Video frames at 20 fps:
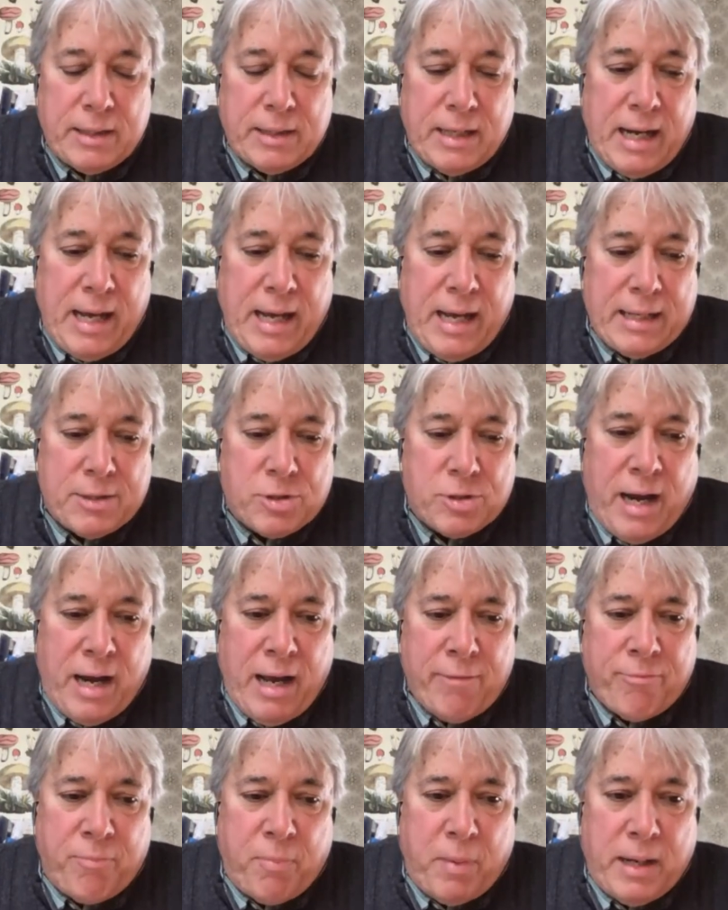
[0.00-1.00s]
And I had a
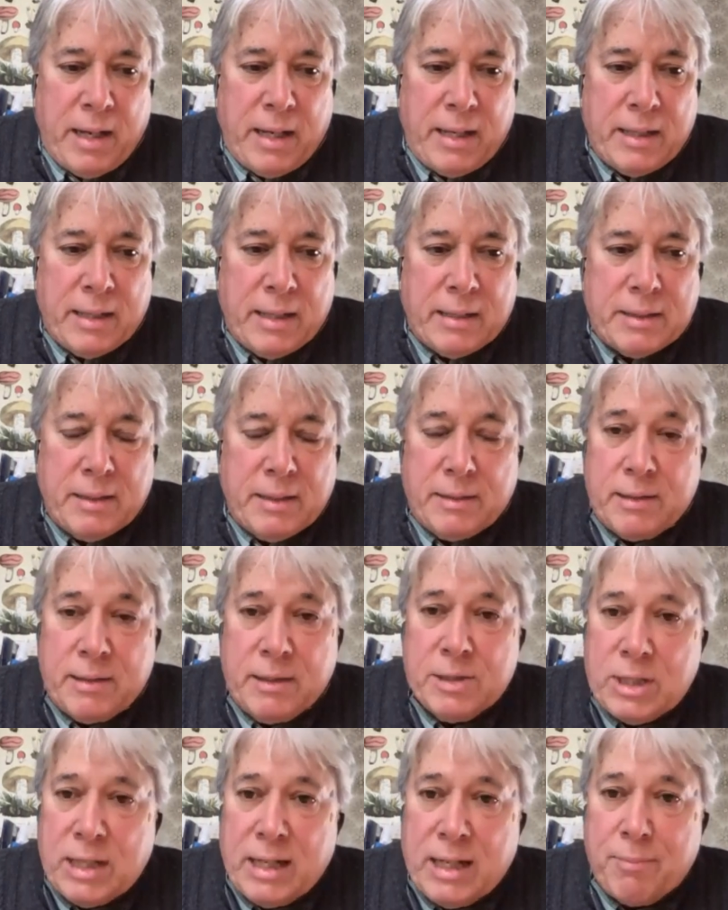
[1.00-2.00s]
draft by uh,
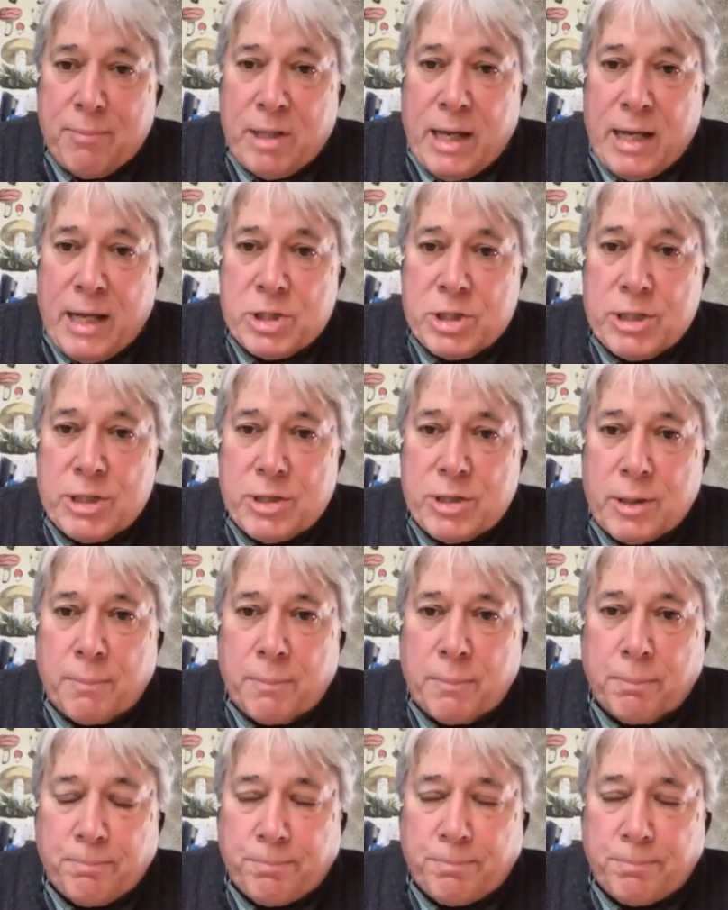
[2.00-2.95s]
this time last year.